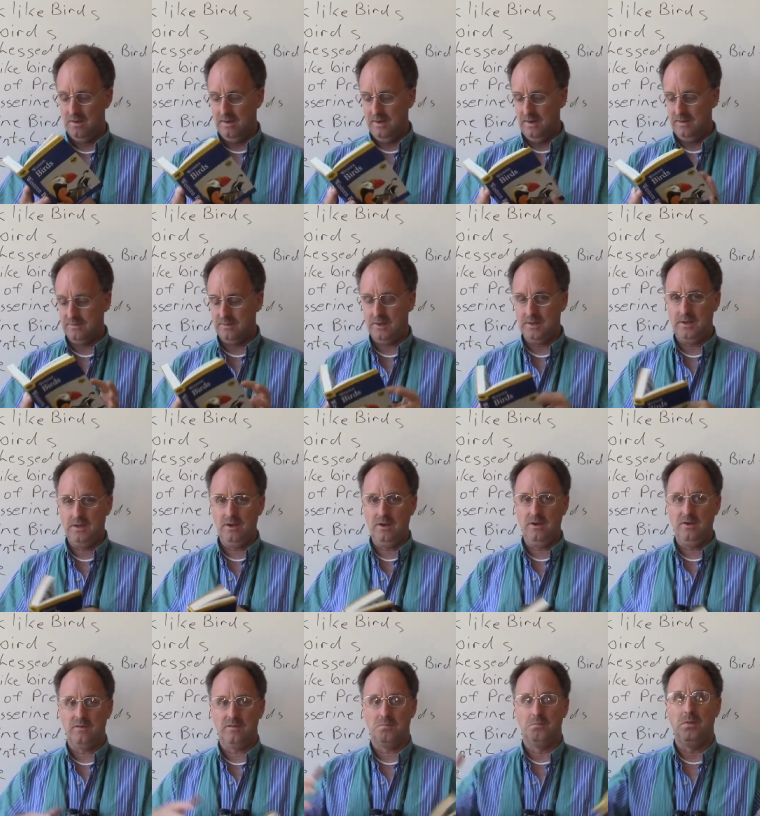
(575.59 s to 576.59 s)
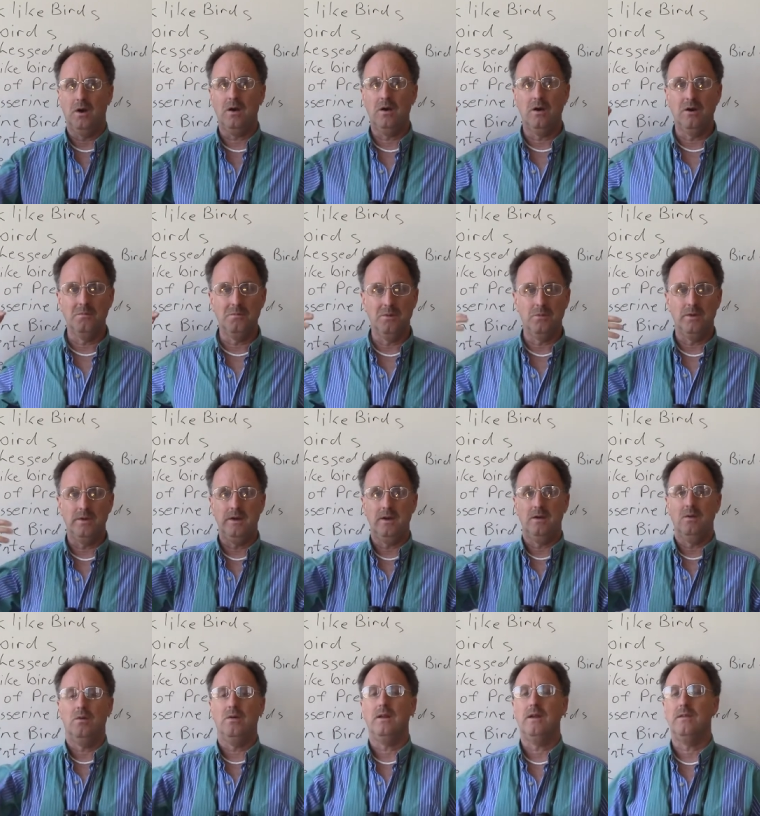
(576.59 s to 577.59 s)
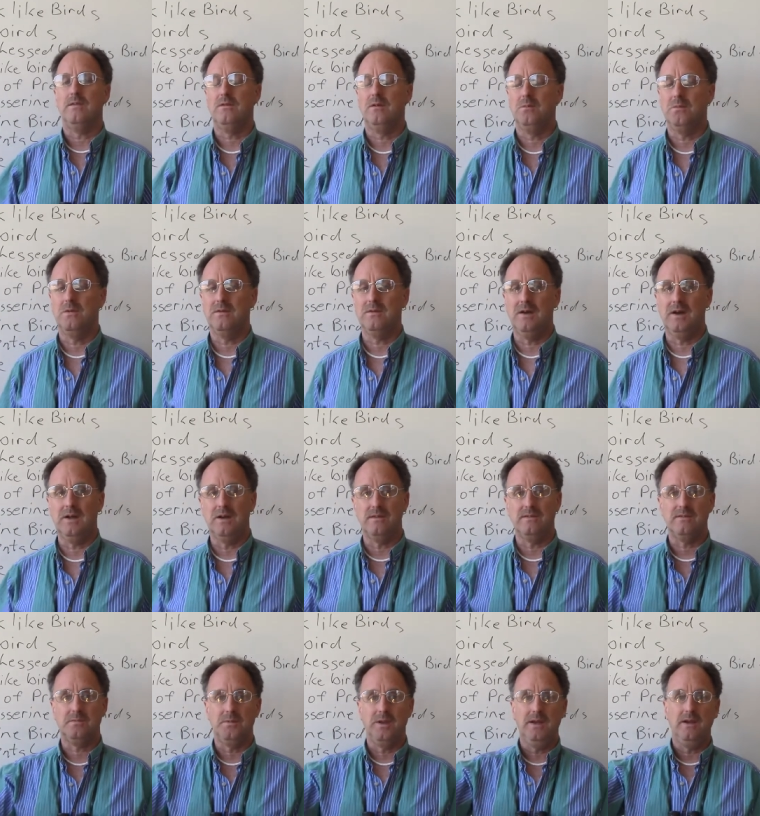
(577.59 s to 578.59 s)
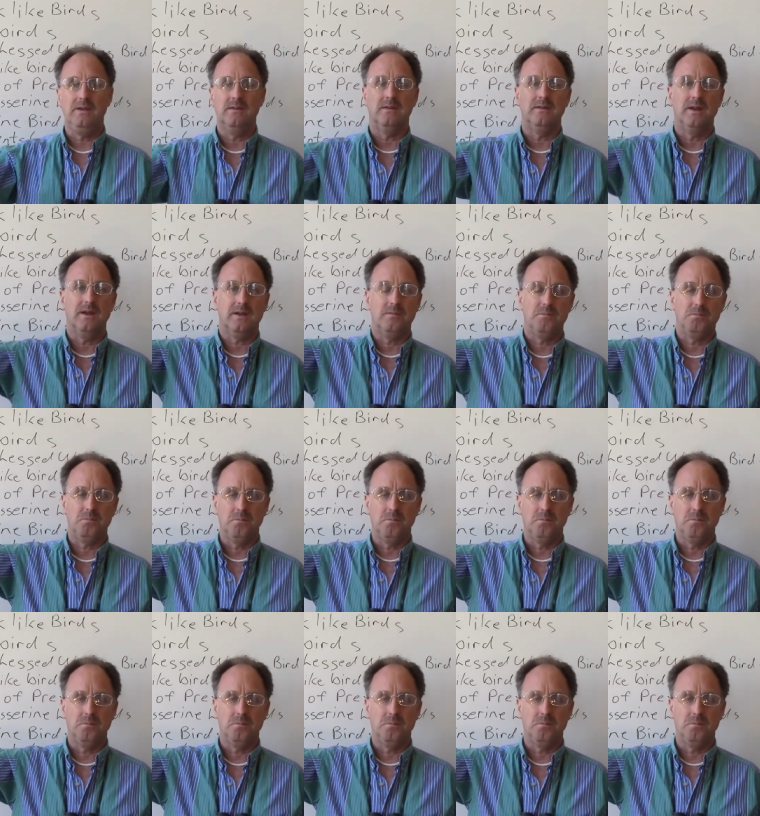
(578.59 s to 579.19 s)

It's a huge bird, but when you're going at supersonic speed and that,